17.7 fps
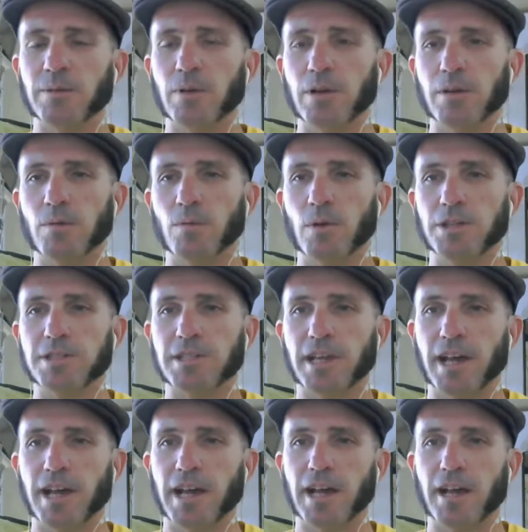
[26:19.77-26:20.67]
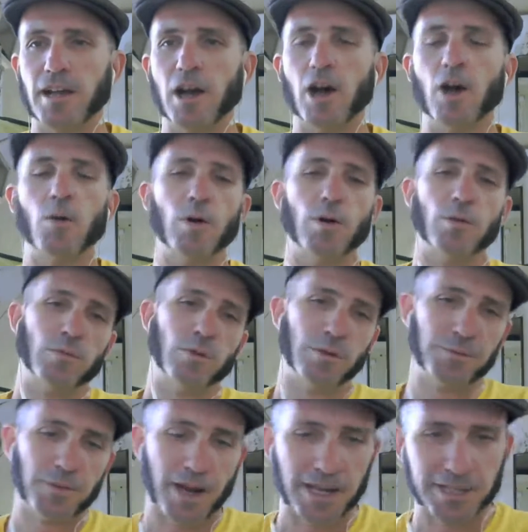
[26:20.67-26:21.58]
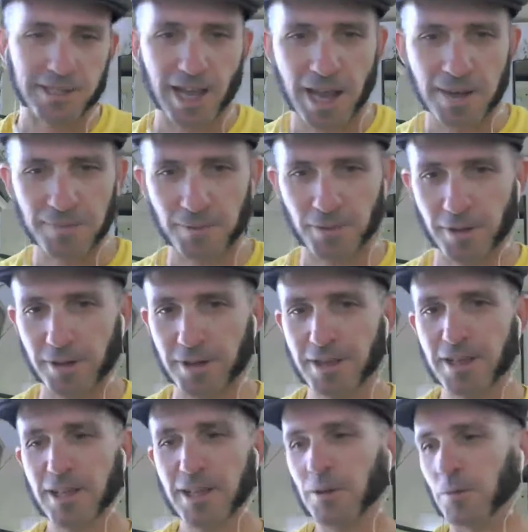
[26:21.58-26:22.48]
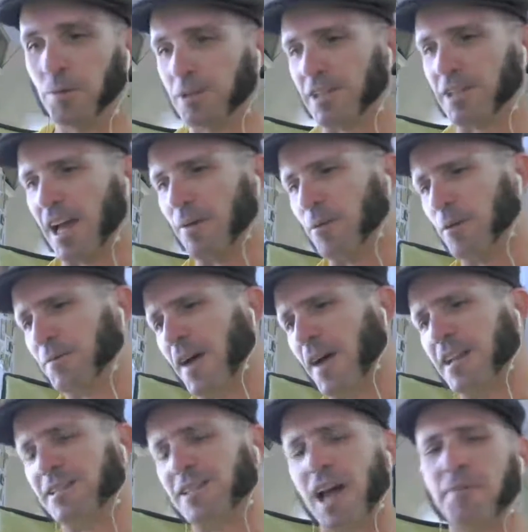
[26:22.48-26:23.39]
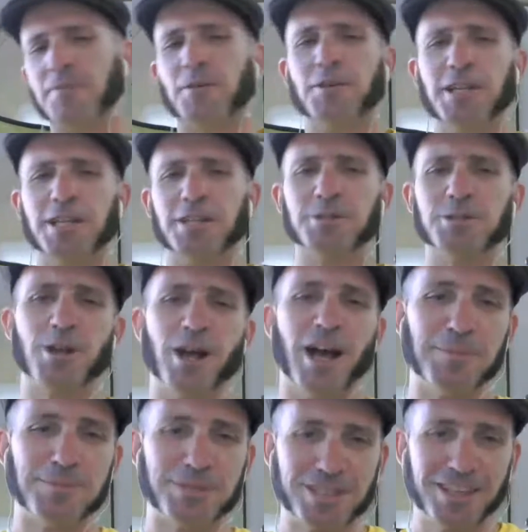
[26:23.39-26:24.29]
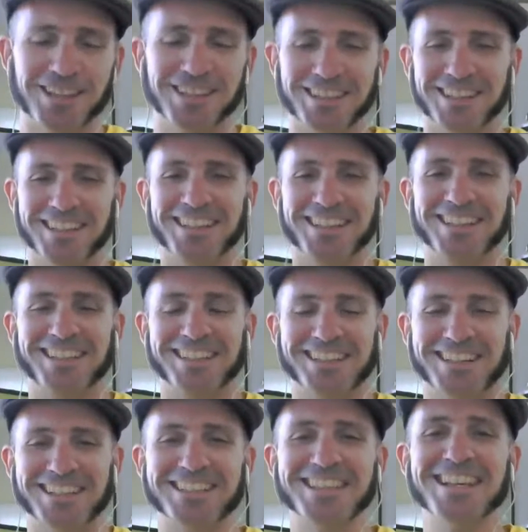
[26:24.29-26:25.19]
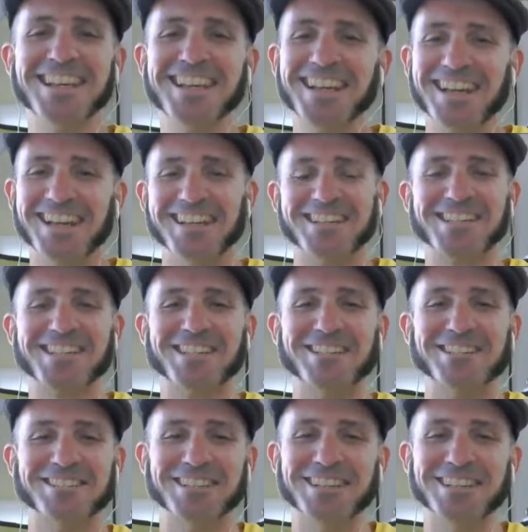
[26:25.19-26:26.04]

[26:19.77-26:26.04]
We'll find a time for. We'll find a time for needle drops here soon.